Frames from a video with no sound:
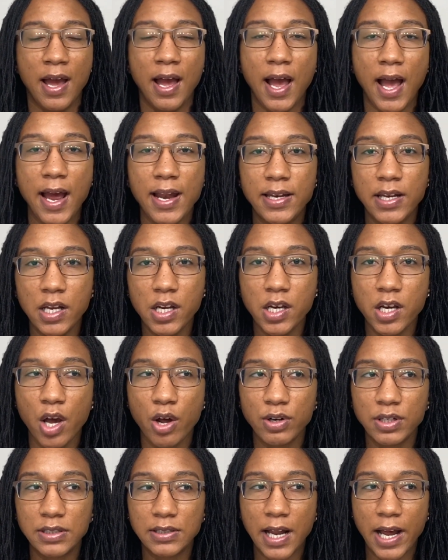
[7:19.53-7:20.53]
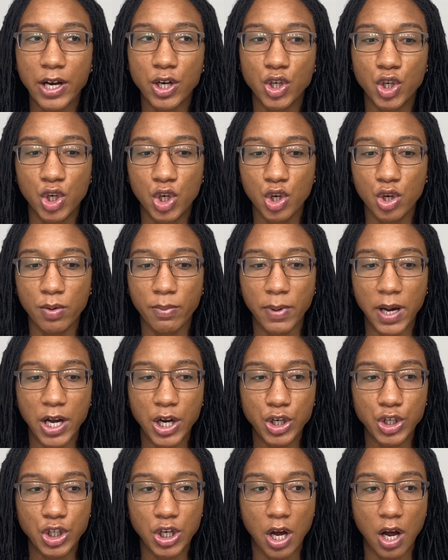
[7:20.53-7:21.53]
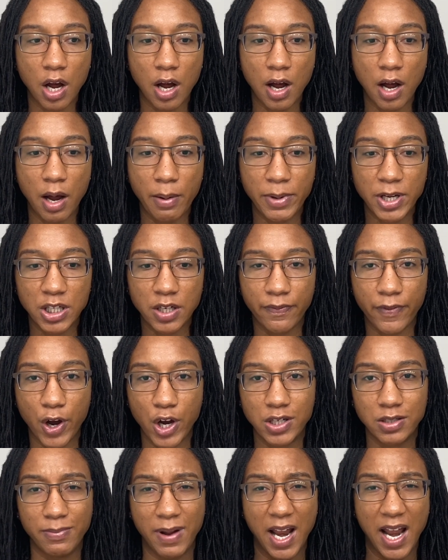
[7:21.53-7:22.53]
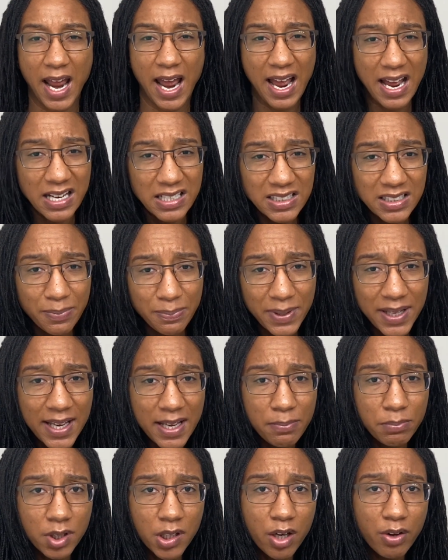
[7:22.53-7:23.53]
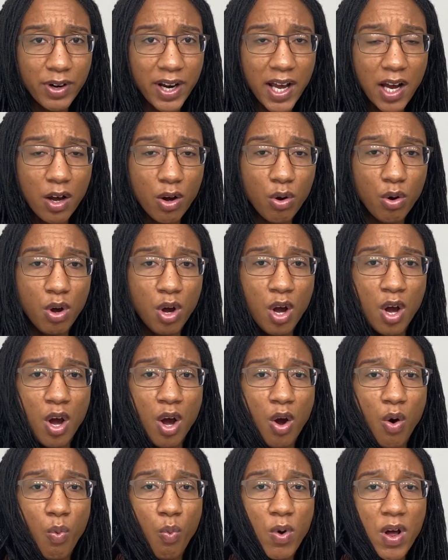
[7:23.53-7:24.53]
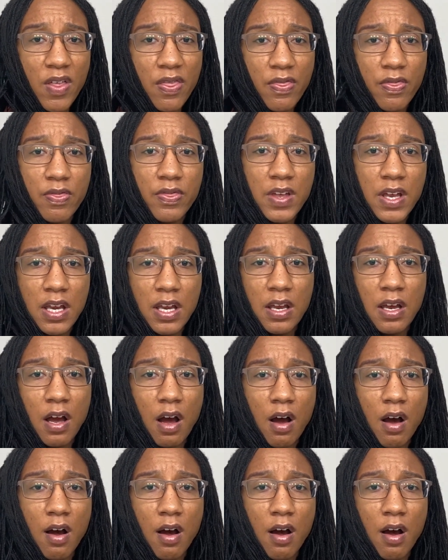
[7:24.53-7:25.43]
I didn't notice that too much as far as my ends being blown out with the